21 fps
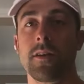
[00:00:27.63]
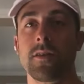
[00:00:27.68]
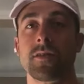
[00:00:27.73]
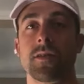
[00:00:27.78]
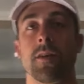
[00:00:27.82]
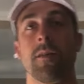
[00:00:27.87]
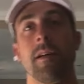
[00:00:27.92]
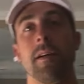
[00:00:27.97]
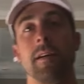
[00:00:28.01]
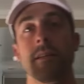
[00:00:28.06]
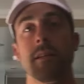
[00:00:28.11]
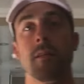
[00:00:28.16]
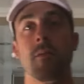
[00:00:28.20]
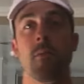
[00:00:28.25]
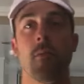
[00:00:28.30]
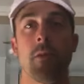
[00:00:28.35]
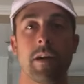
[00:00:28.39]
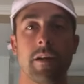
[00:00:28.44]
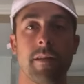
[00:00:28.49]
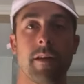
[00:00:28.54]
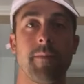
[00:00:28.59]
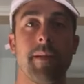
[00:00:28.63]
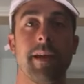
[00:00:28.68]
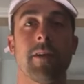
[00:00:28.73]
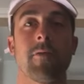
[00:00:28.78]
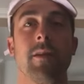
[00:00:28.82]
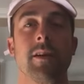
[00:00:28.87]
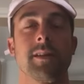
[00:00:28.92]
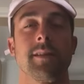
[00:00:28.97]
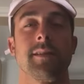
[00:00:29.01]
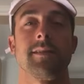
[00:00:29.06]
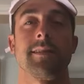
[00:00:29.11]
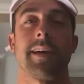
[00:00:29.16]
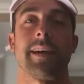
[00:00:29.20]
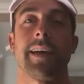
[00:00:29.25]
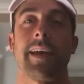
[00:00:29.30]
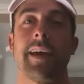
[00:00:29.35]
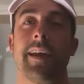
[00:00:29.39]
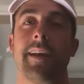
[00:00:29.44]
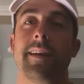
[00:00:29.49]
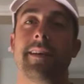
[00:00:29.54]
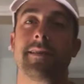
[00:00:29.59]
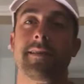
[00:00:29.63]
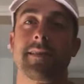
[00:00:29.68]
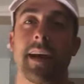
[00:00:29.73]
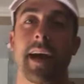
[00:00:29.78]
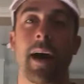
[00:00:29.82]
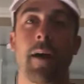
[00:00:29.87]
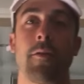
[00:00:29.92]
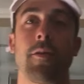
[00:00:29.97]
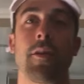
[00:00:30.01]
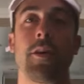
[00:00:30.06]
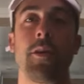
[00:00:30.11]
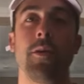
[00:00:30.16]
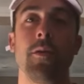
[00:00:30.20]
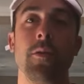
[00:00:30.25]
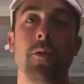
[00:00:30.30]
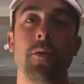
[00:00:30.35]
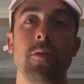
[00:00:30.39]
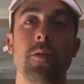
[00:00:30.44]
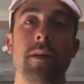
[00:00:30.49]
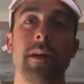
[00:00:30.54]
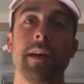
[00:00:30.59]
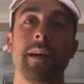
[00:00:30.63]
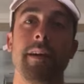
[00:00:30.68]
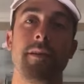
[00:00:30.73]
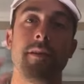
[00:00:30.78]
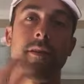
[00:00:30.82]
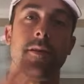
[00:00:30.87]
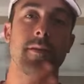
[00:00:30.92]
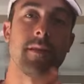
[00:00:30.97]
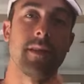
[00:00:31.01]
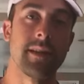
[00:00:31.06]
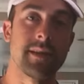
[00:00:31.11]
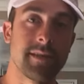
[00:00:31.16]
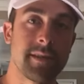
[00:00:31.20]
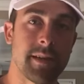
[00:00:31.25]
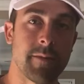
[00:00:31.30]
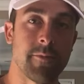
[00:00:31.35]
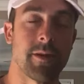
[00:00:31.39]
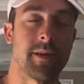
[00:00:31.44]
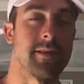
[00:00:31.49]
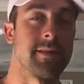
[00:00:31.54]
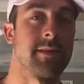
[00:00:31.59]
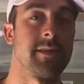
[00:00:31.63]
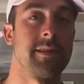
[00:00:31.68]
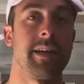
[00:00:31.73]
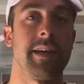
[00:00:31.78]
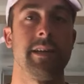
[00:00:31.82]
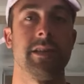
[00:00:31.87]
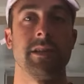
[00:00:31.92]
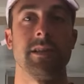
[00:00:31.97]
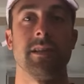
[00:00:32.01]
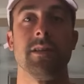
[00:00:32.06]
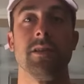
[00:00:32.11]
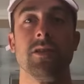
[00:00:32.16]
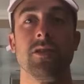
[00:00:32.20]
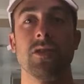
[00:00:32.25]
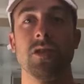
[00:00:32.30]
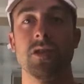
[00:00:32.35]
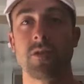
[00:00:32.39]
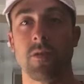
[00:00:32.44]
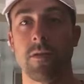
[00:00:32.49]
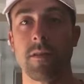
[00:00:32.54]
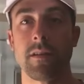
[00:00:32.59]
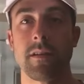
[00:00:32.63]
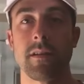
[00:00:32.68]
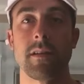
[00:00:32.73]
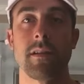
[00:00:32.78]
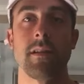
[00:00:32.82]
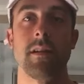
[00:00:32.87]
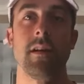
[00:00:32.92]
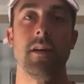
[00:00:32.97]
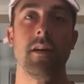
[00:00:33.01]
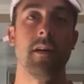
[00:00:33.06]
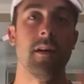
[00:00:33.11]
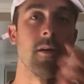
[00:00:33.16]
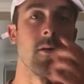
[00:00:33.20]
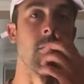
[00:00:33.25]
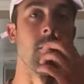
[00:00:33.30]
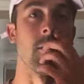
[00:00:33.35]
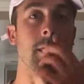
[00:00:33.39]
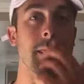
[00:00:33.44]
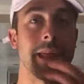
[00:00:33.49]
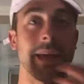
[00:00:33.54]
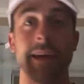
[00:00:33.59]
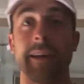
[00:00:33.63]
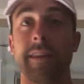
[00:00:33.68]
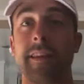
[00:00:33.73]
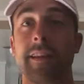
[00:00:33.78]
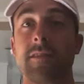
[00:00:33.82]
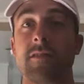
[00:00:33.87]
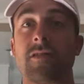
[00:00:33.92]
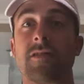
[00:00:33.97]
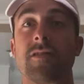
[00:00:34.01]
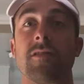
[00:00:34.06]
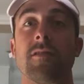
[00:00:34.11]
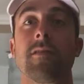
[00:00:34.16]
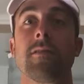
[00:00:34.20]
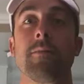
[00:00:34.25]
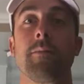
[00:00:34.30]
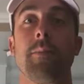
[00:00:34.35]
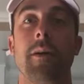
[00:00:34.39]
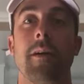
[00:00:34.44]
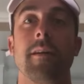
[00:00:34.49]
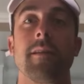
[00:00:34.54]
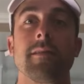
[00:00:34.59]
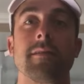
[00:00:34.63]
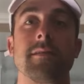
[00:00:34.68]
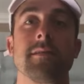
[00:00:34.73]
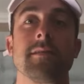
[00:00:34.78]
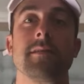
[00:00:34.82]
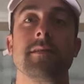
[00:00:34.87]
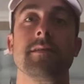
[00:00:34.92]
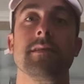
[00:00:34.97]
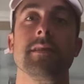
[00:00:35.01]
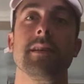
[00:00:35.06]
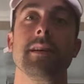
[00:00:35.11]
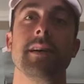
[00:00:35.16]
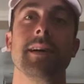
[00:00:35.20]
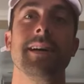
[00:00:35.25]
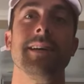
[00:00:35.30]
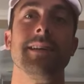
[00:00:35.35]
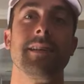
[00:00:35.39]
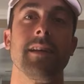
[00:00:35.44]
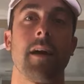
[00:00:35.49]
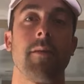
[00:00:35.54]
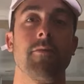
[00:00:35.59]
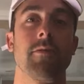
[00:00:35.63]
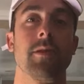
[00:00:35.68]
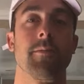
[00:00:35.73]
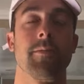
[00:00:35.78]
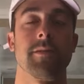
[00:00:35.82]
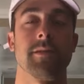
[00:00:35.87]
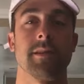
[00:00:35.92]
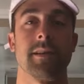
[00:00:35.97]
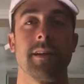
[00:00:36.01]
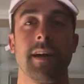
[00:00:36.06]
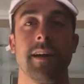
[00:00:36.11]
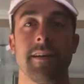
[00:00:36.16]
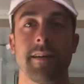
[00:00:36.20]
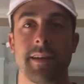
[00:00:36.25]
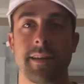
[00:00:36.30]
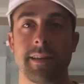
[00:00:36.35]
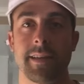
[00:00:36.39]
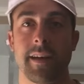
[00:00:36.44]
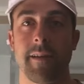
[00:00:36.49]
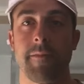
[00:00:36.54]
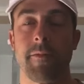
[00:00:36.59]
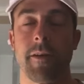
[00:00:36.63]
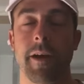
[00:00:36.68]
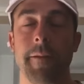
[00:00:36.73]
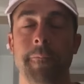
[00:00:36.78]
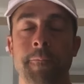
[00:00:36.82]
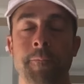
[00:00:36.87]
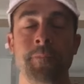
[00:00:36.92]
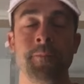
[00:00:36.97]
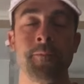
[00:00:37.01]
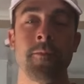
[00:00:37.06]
So one of the main questions I get is, how do you, in your listing presentation, shorten or lengthen certain parts to adopt a personality type, right?